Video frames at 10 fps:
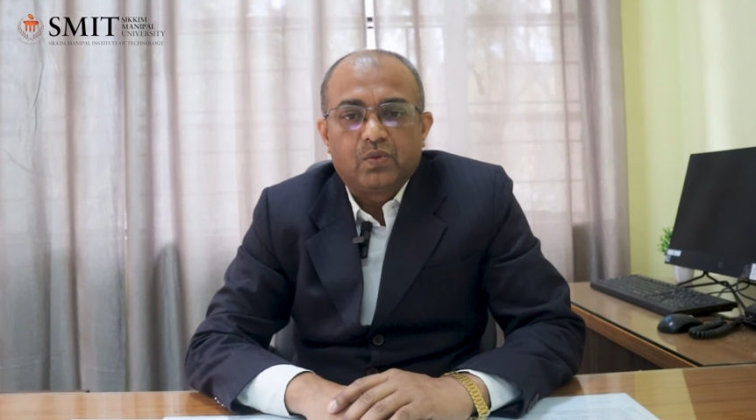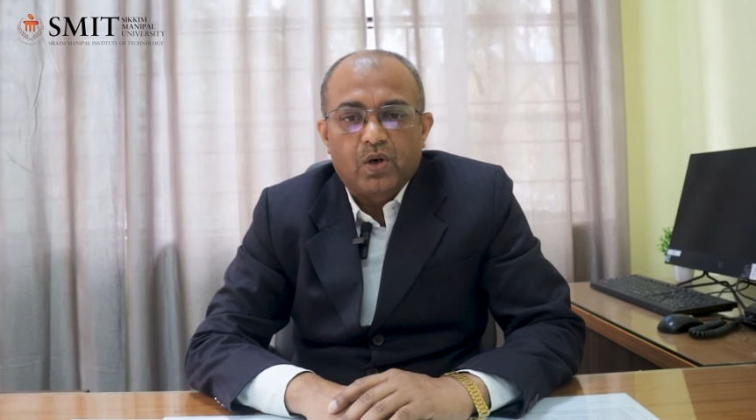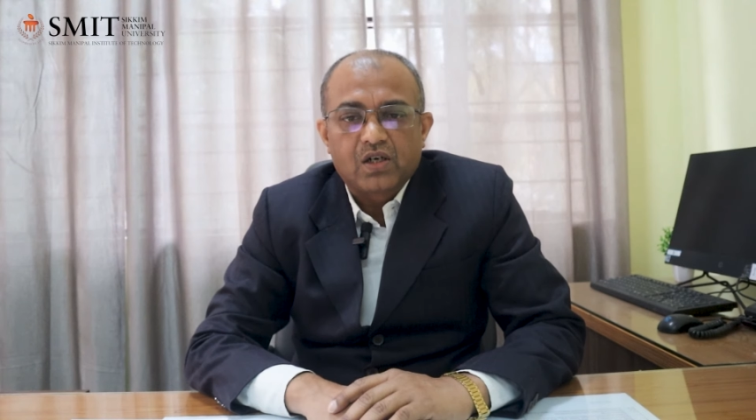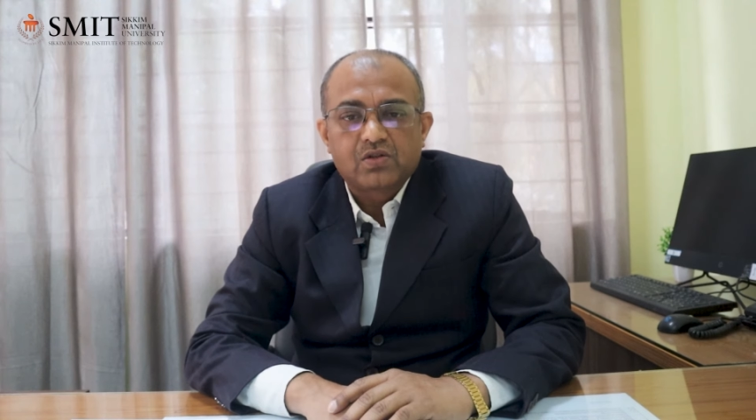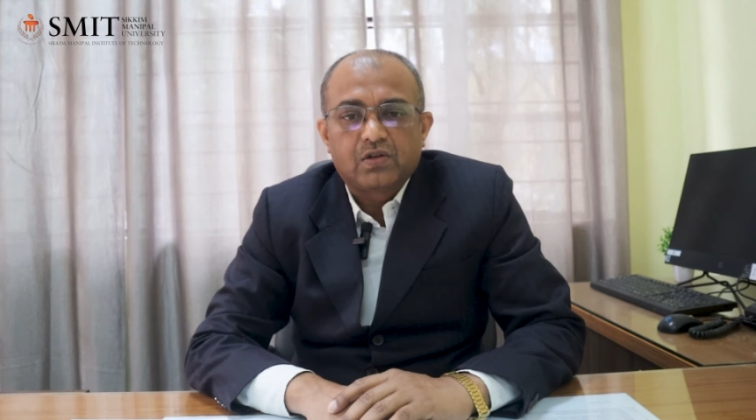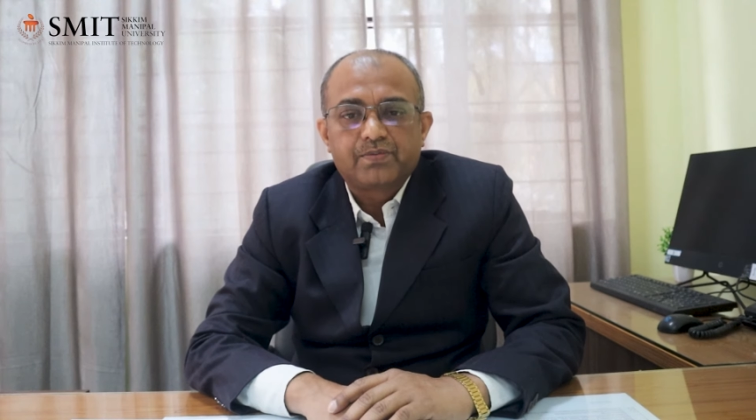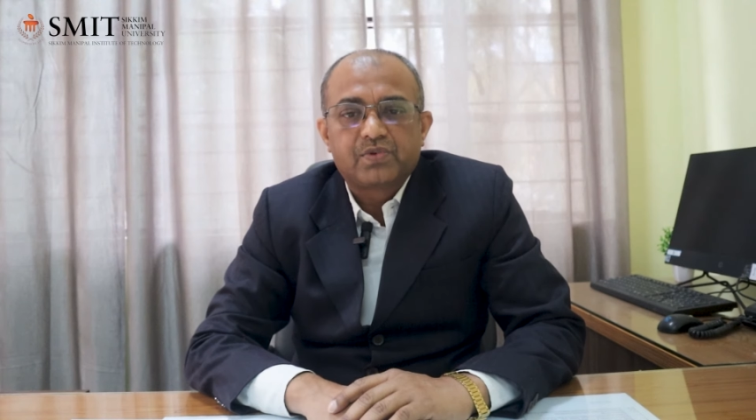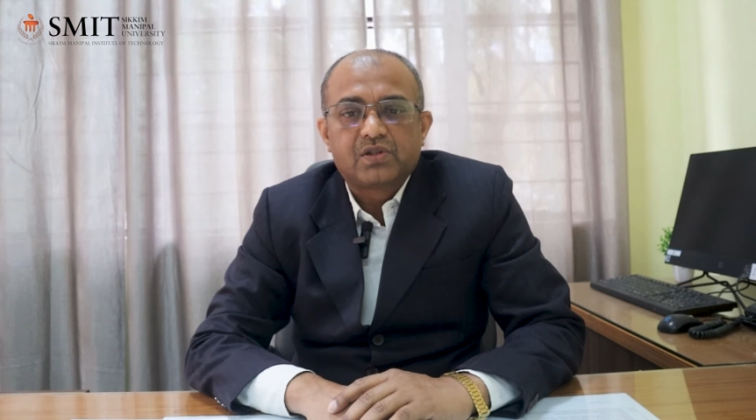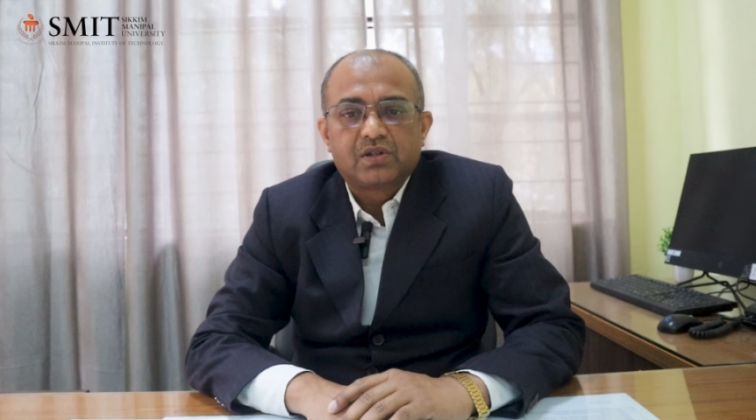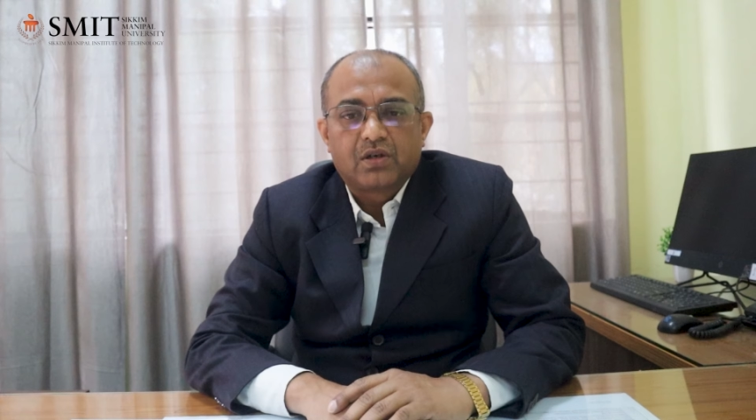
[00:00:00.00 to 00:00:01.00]

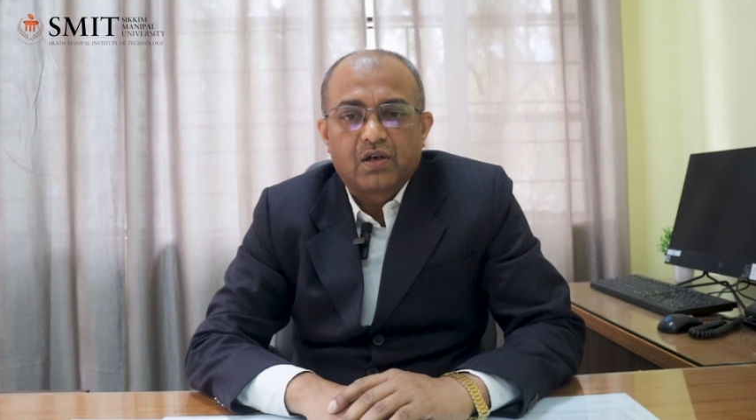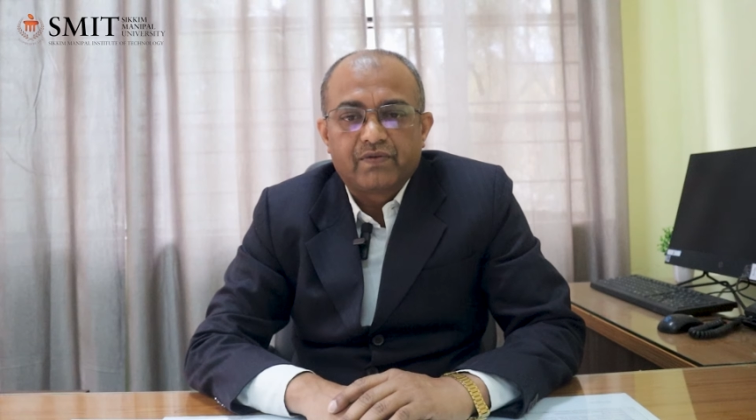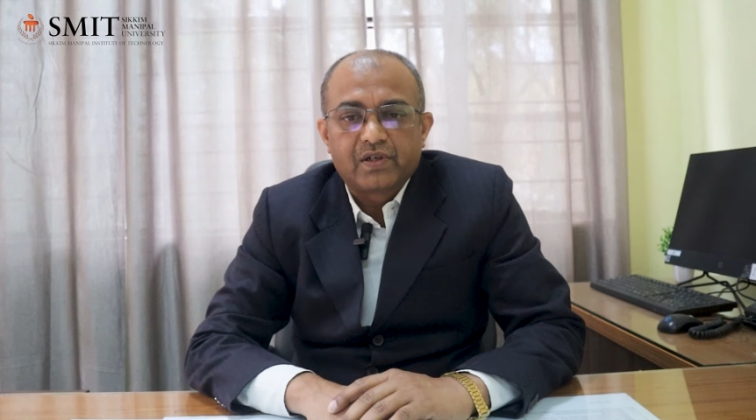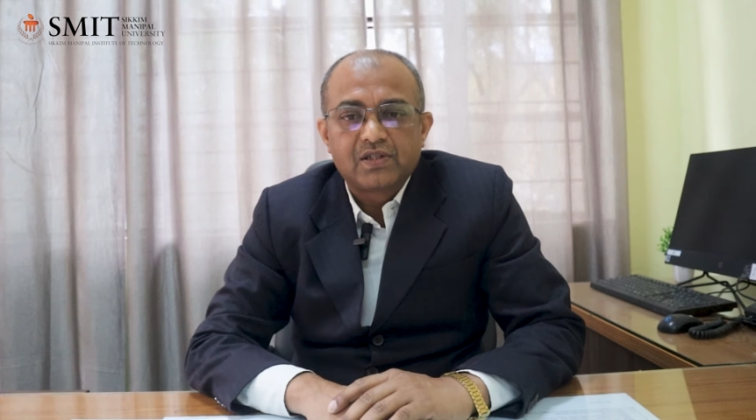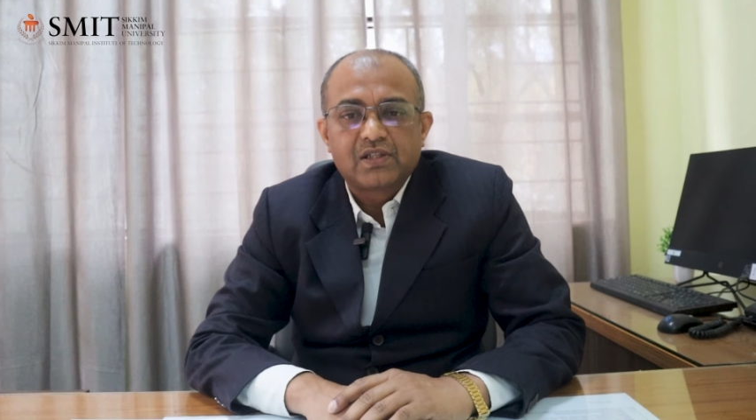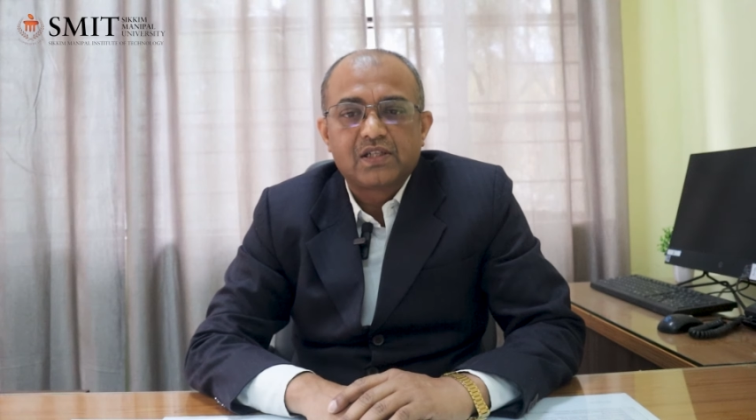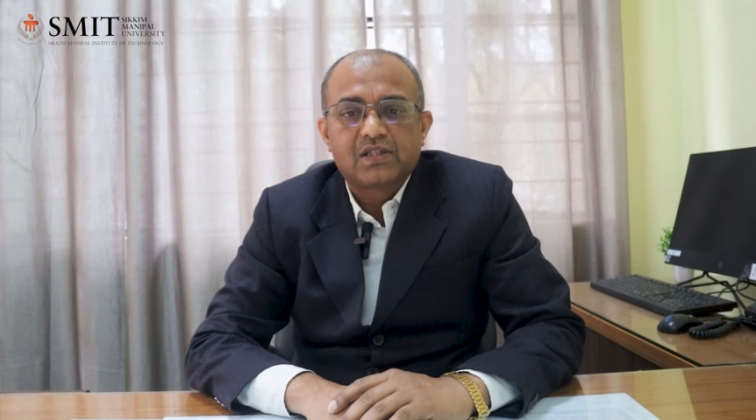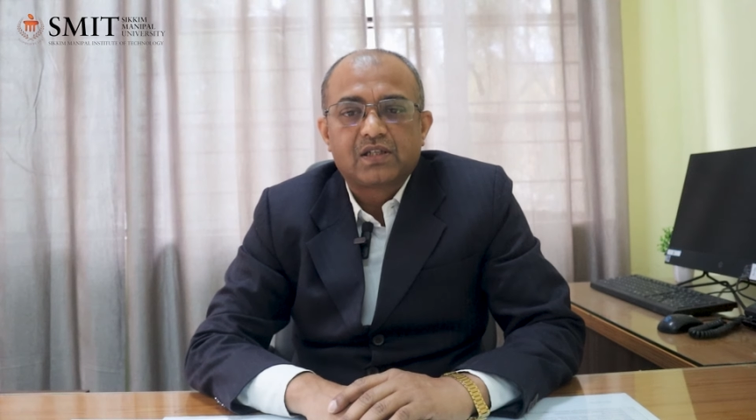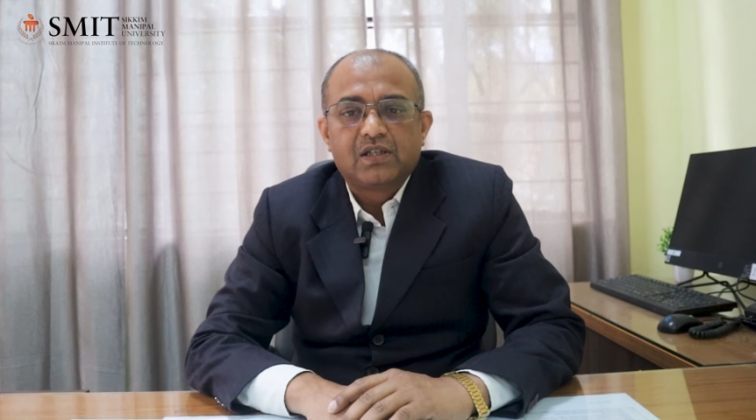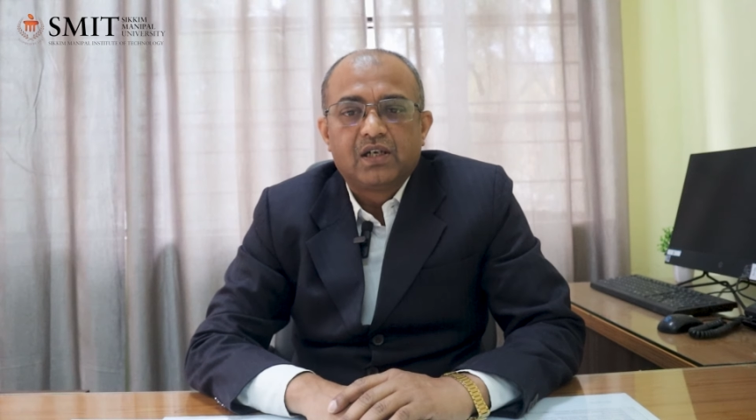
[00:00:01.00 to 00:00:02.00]
workshops,
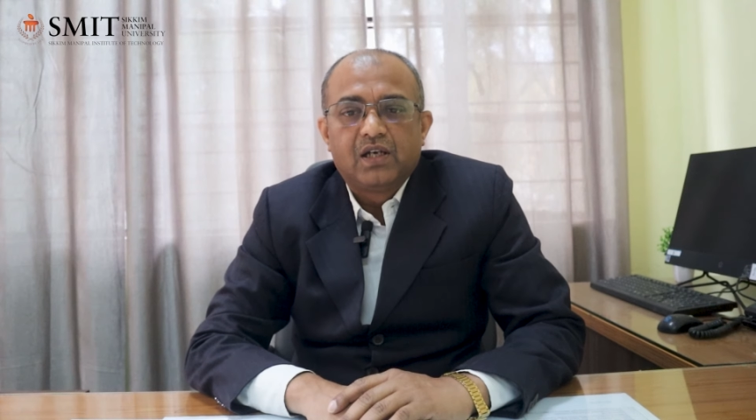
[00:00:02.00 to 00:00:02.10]
conferences